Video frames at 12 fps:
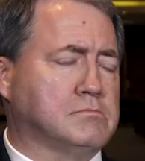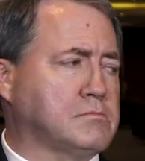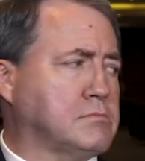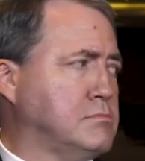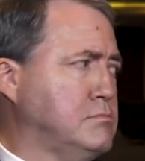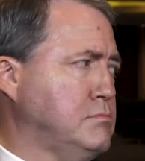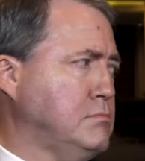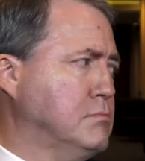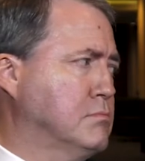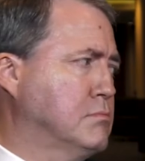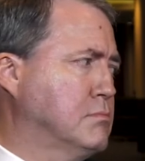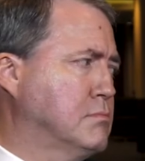
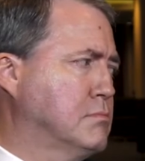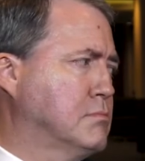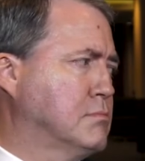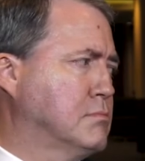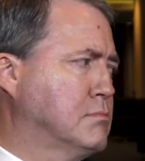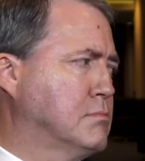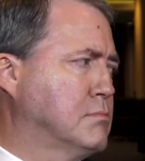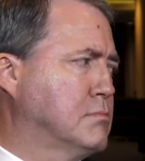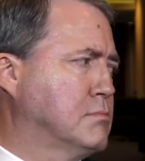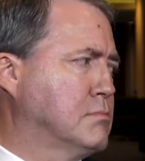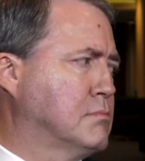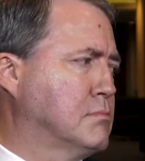
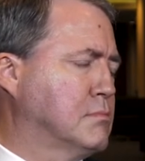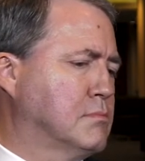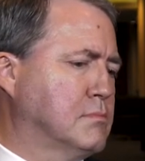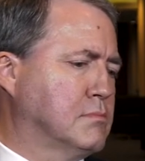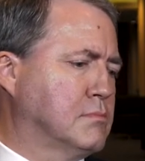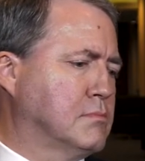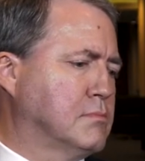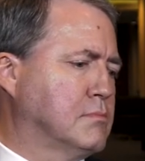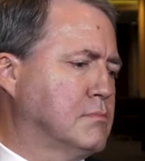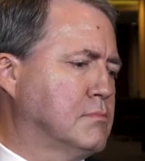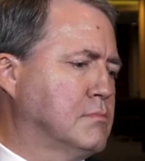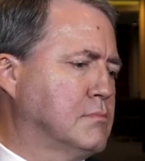
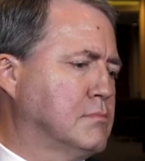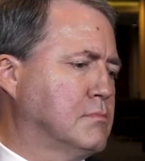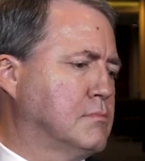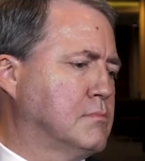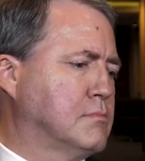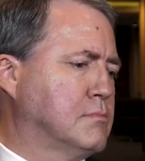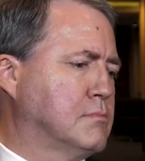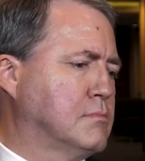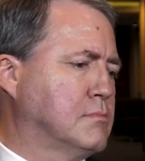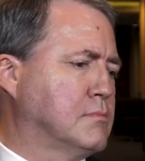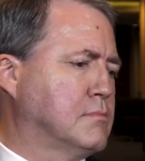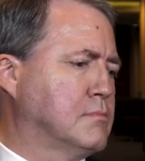
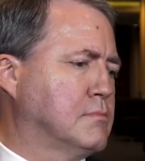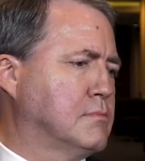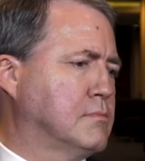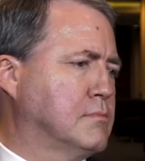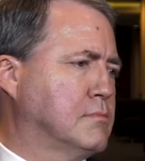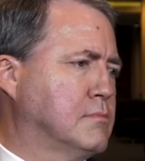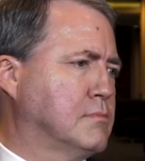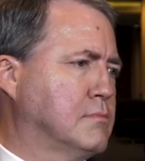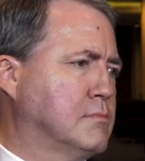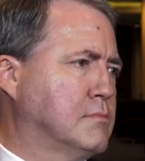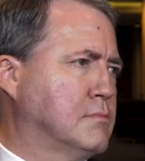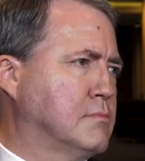
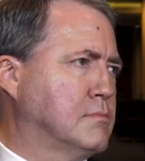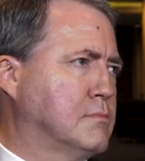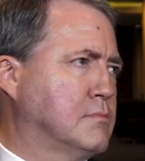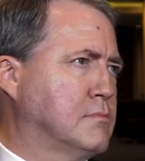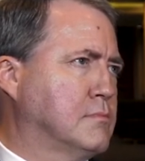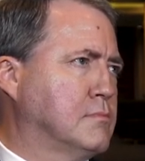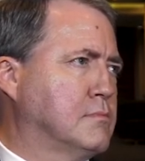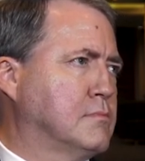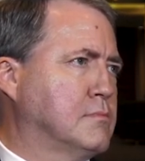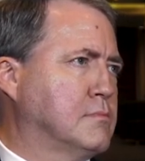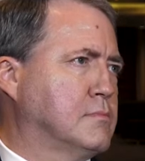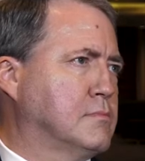
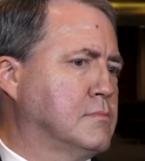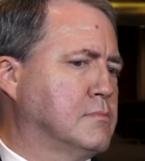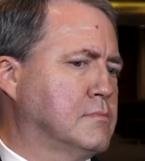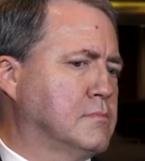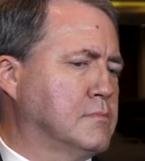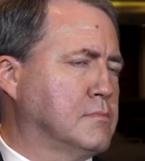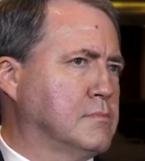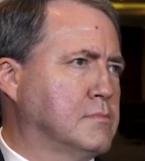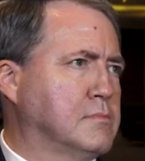The person shown says nothing.